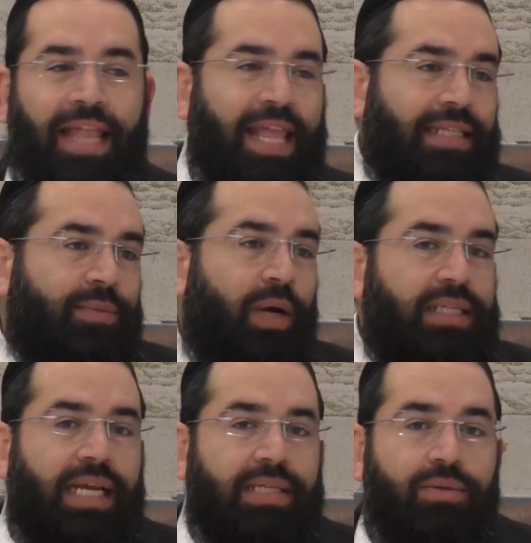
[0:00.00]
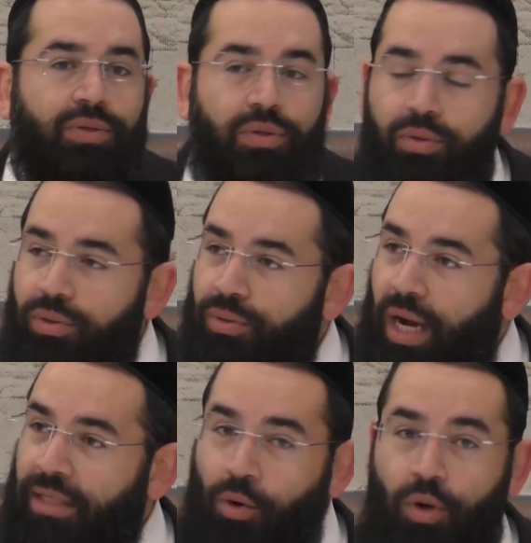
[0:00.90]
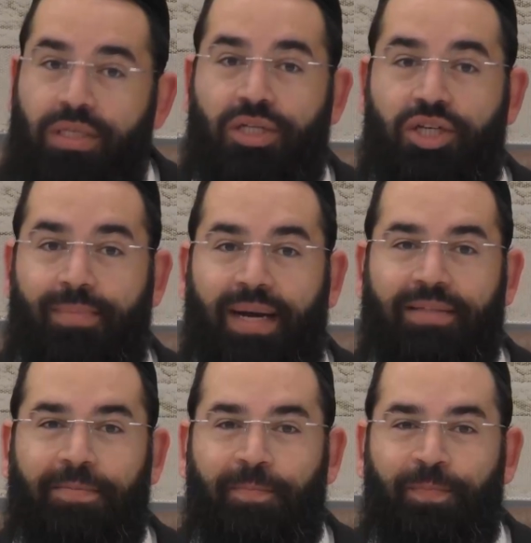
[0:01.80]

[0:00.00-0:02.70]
and that's why it's asur to ride a horse on Shabbat.